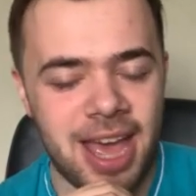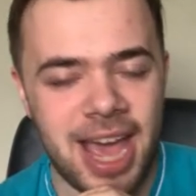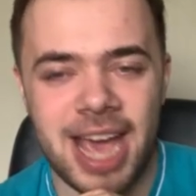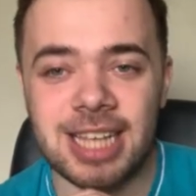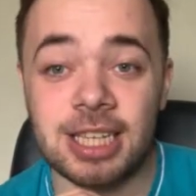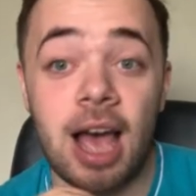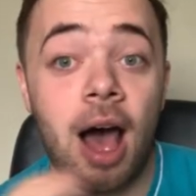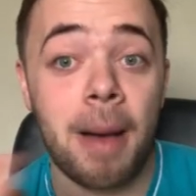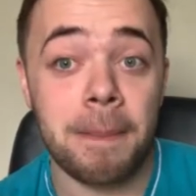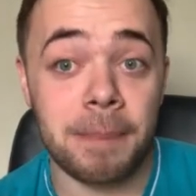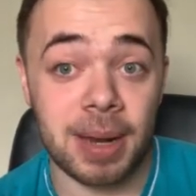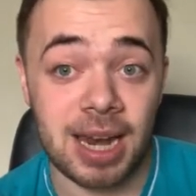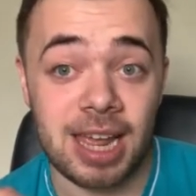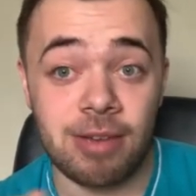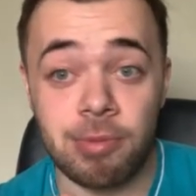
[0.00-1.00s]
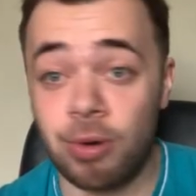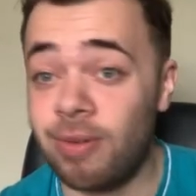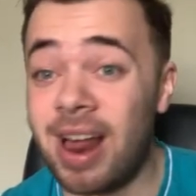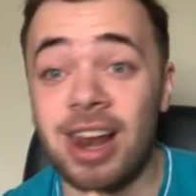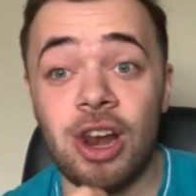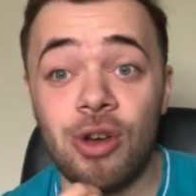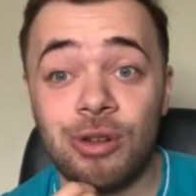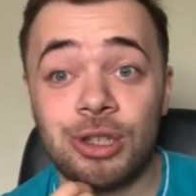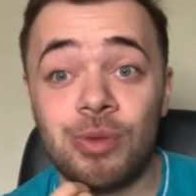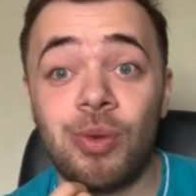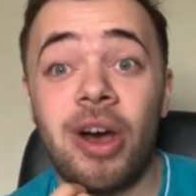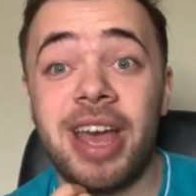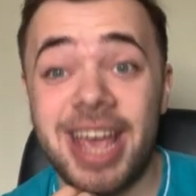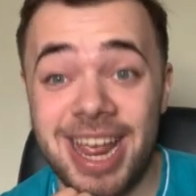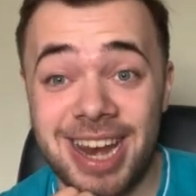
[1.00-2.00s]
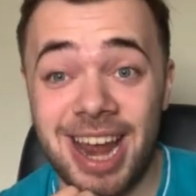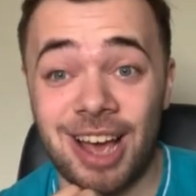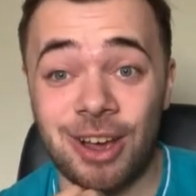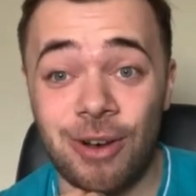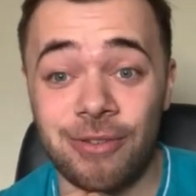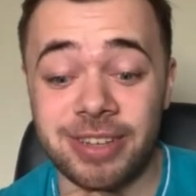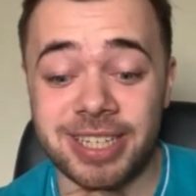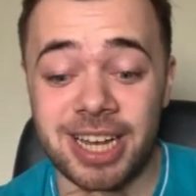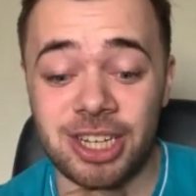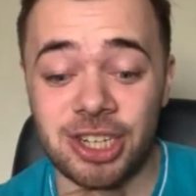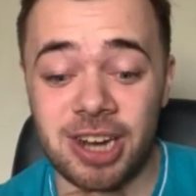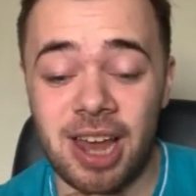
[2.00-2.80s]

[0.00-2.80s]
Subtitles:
It's unbelievable that Luton were in that conversation,